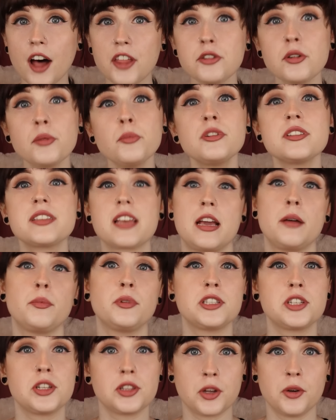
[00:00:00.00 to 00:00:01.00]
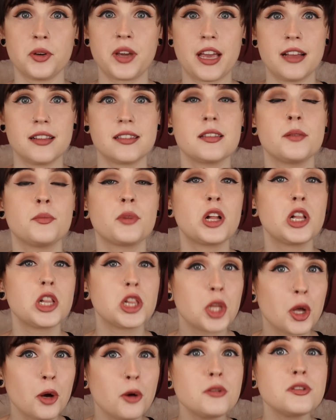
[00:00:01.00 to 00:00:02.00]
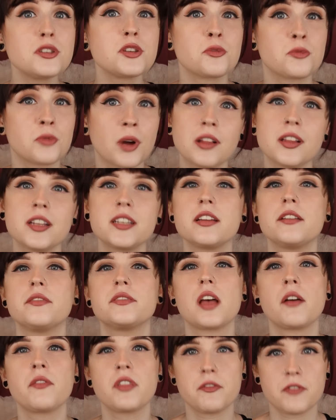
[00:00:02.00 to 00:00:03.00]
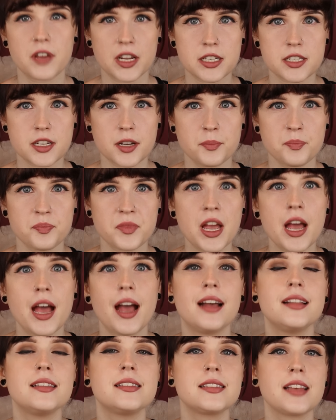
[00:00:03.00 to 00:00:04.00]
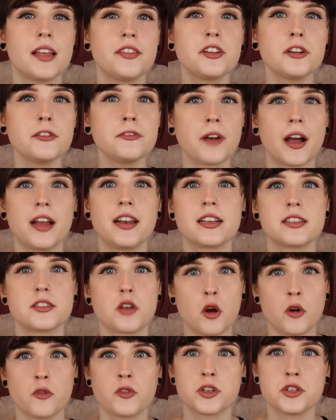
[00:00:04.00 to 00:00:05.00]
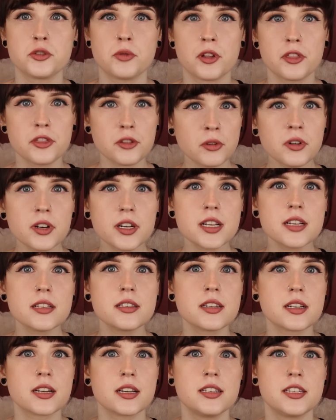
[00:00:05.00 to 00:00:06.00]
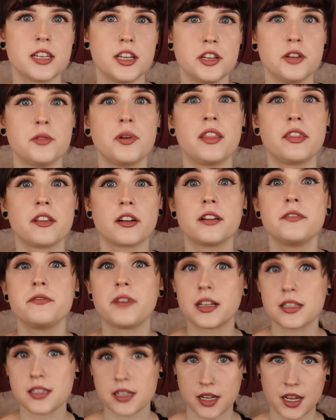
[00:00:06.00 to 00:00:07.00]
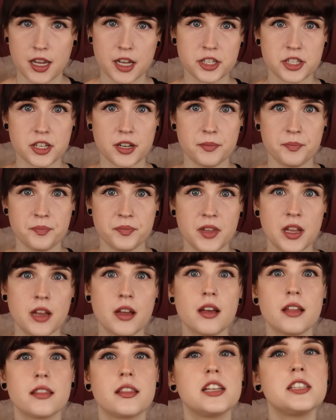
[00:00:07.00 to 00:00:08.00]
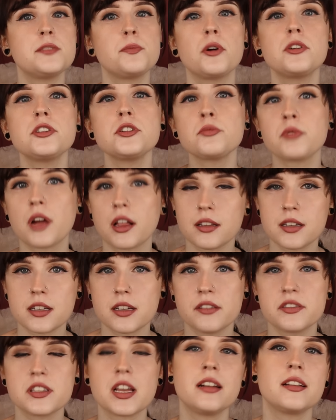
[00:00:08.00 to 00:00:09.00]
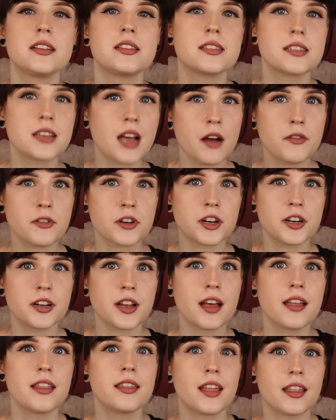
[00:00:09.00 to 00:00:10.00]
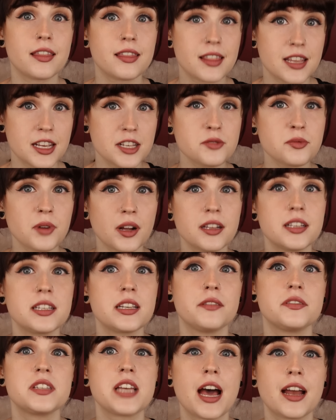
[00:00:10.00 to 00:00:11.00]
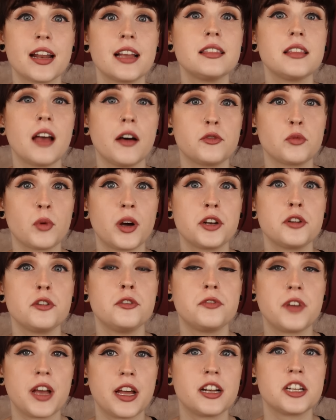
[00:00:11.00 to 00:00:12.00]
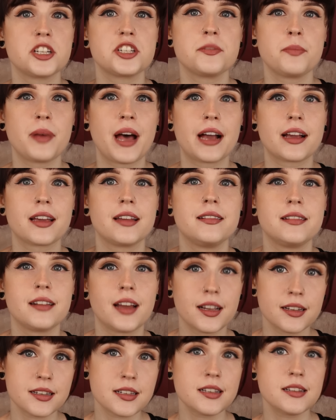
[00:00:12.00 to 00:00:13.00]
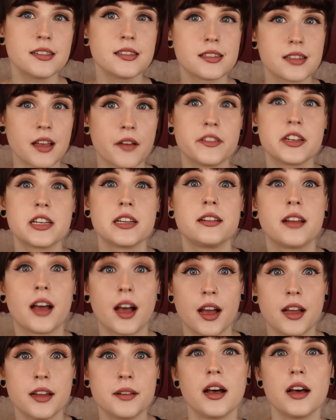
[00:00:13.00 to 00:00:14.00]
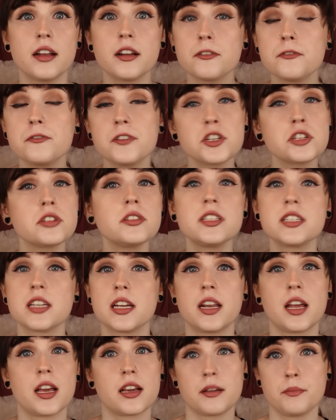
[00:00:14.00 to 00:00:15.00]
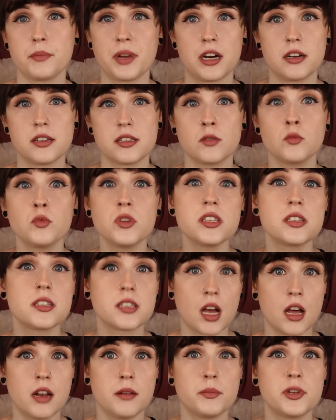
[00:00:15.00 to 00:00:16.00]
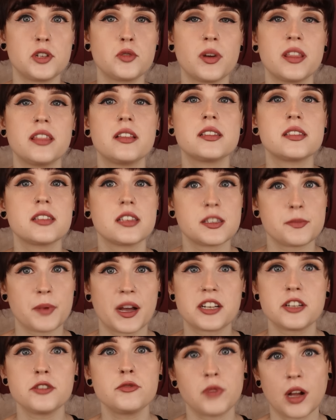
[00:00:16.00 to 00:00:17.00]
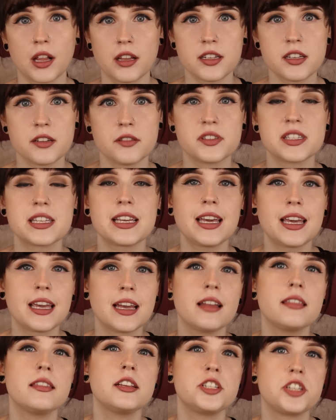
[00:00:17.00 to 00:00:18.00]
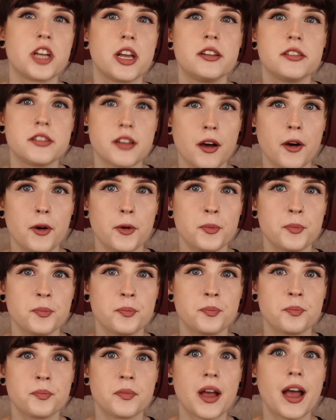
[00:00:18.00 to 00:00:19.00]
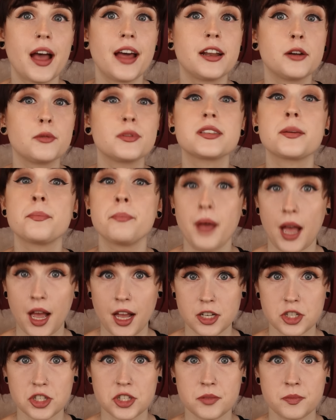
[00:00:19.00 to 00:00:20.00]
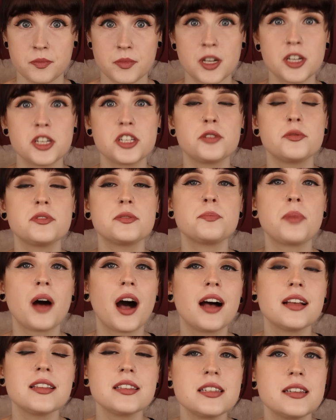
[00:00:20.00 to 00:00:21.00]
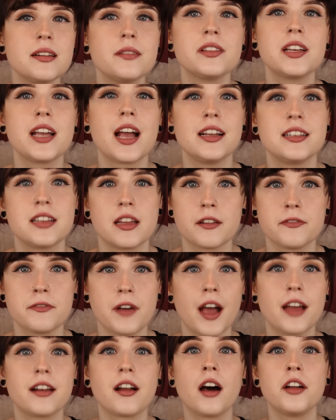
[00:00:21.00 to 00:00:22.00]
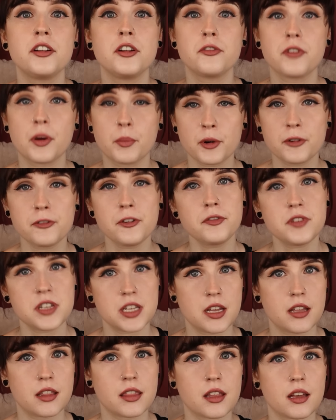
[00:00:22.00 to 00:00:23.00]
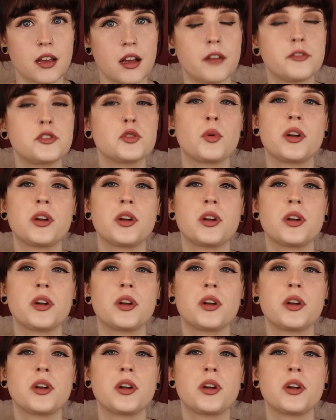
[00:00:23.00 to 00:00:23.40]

Othram was able to locate some close relatives of the victim and sent their findings over to authorities to continue in their investigation. They spoke to relatives and discovered that these relatives had a loved one who vanished back in 1979. An official DNA comparison was done between the suspected relatives and the Jane Doe, and it was a match. She was positively identified on November 15th of